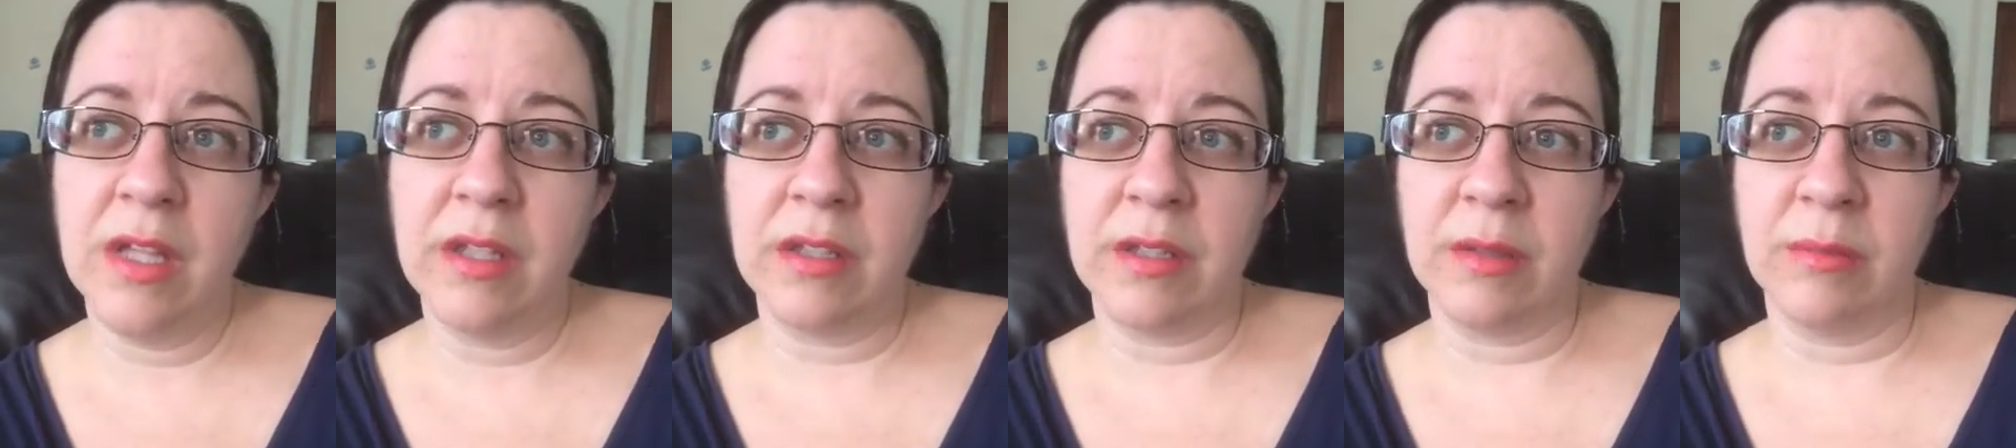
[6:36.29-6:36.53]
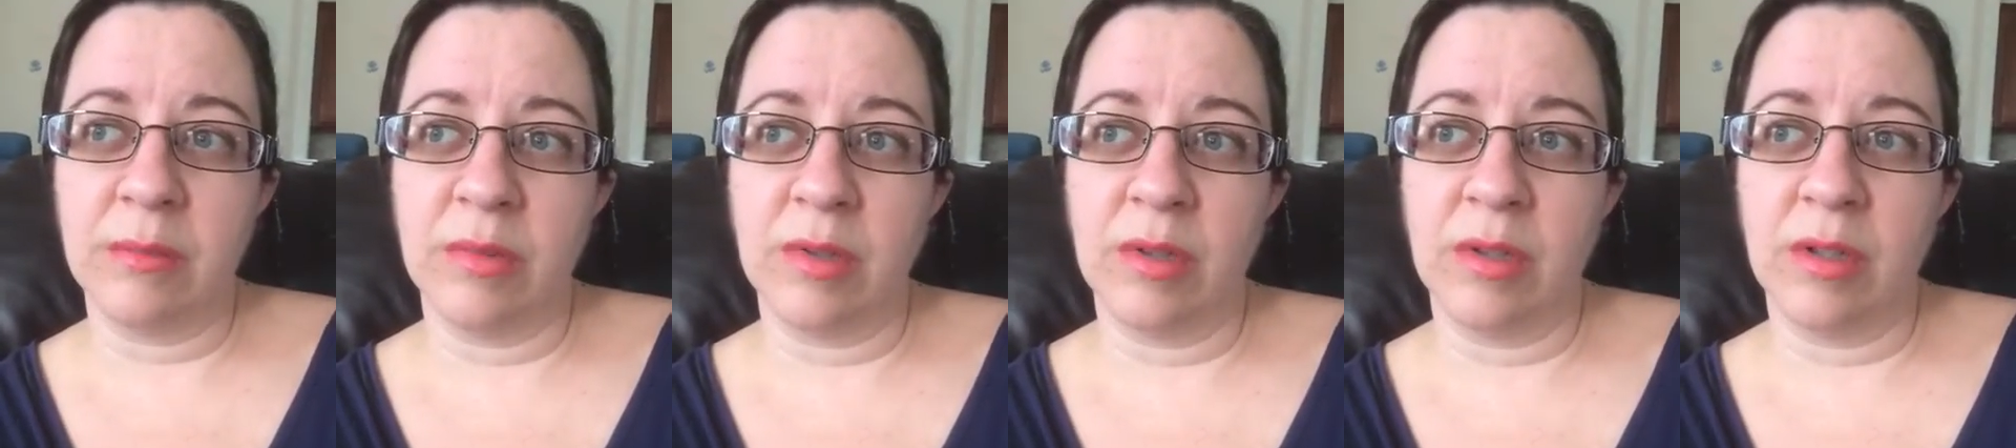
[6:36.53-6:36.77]

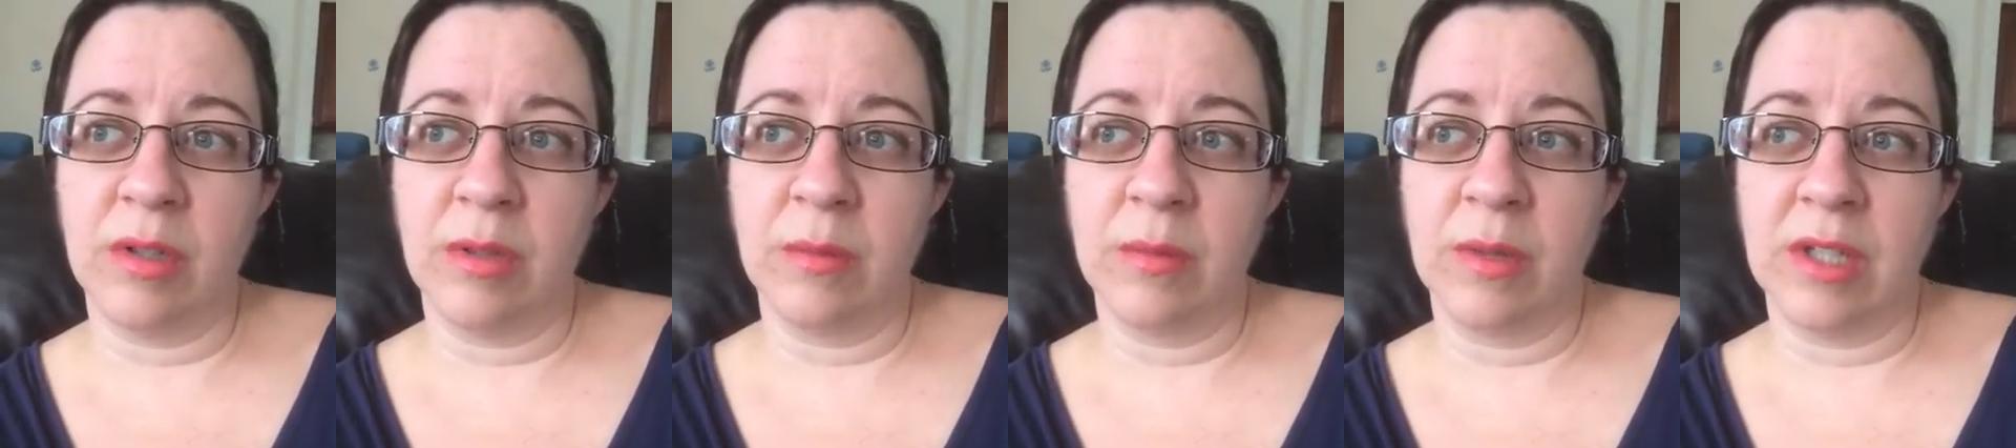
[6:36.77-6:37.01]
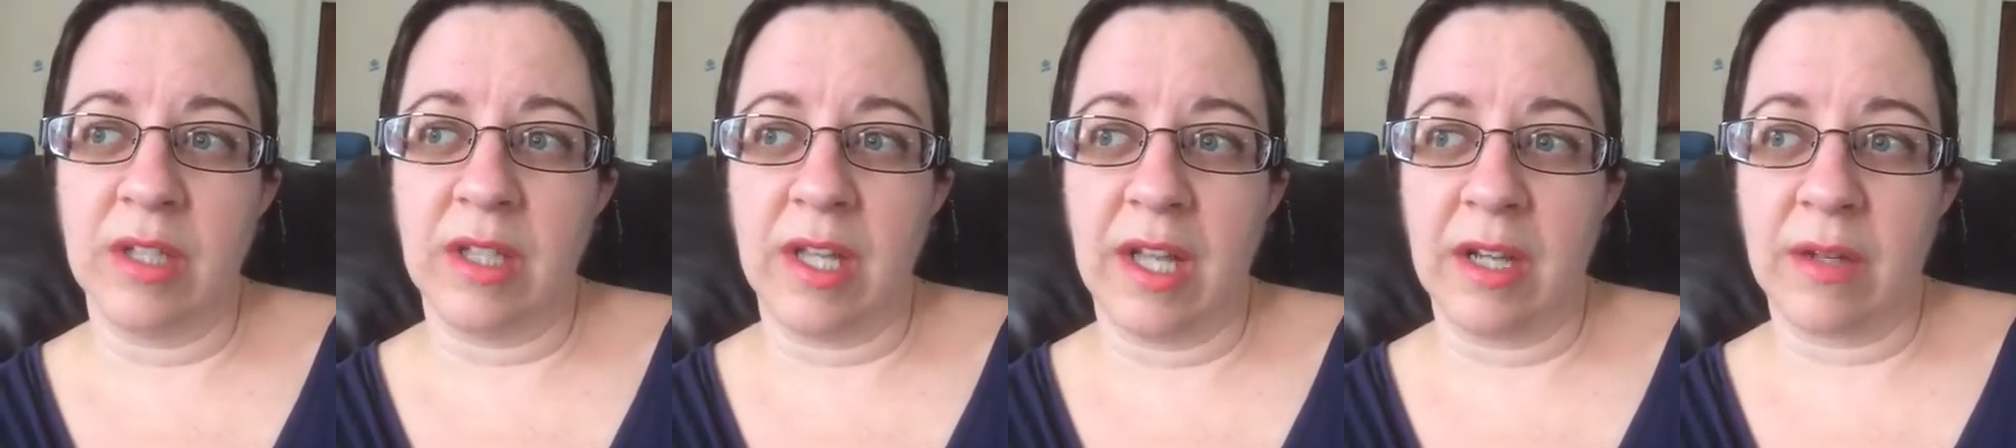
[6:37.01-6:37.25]
the more
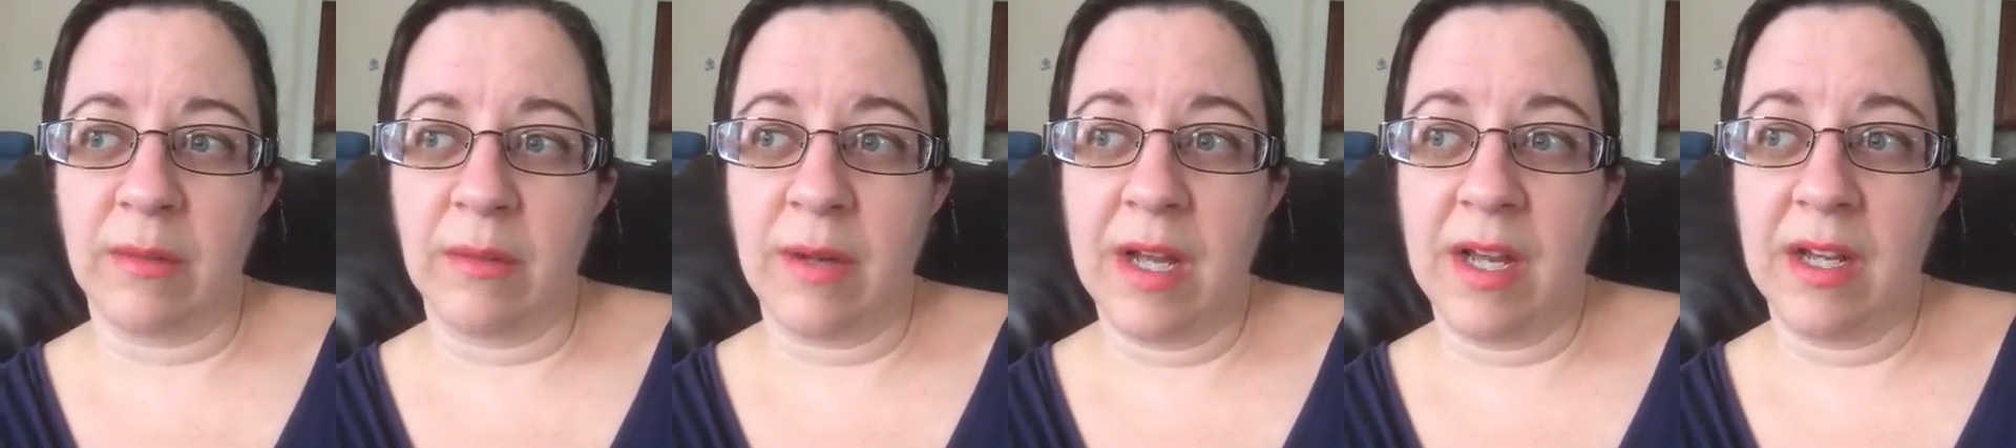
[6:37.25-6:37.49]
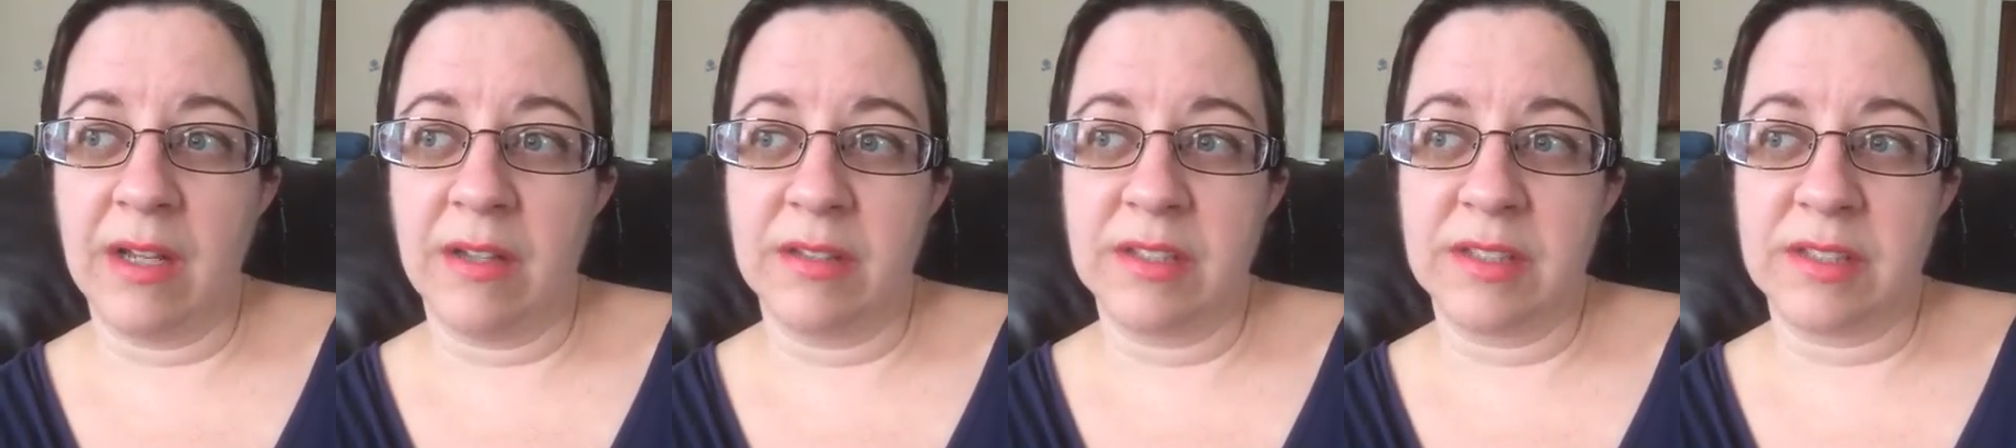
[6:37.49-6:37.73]
we're like, wow,